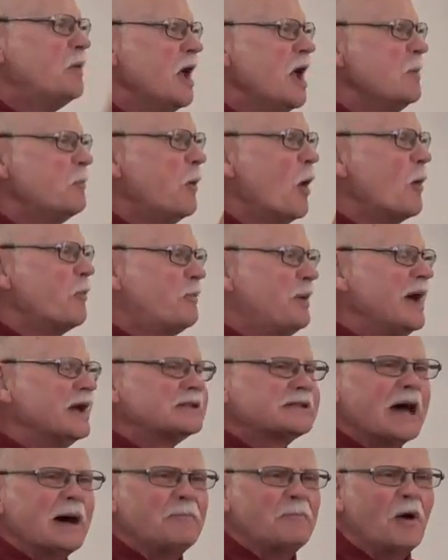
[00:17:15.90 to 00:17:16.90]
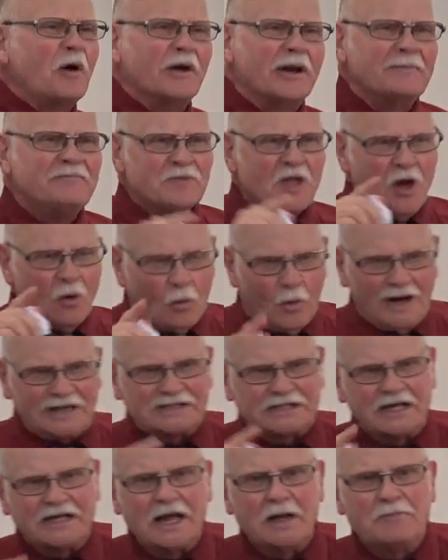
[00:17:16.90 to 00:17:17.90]
people picked up on it.
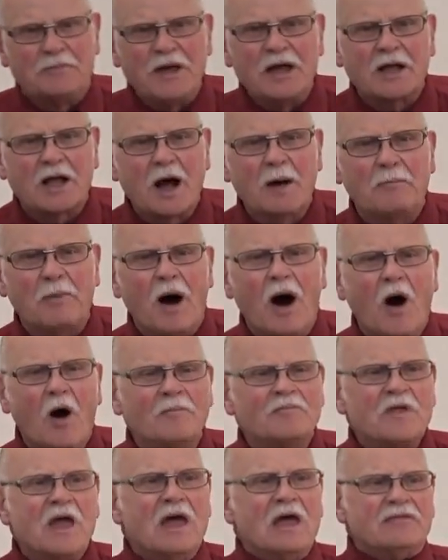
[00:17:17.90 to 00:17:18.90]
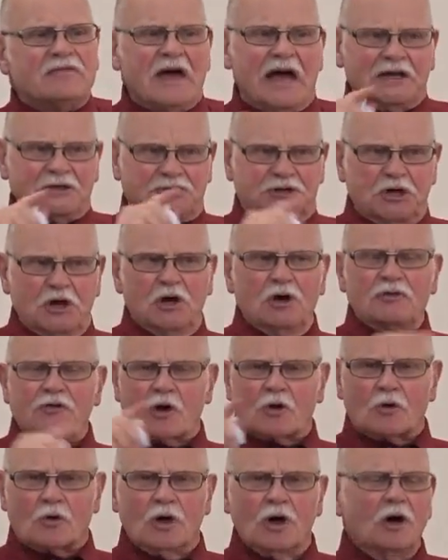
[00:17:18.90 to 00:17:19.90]
What did they pick up on? That do
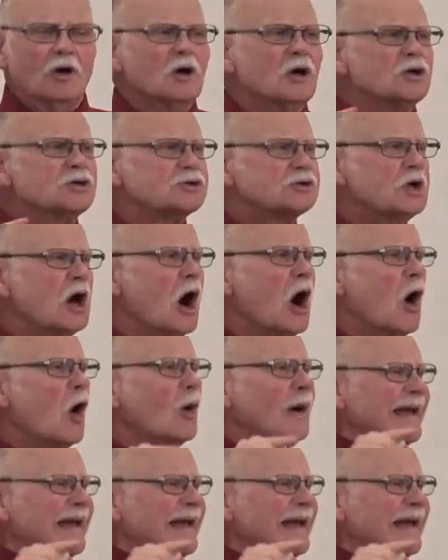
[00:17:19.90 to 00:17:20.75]
the rulers know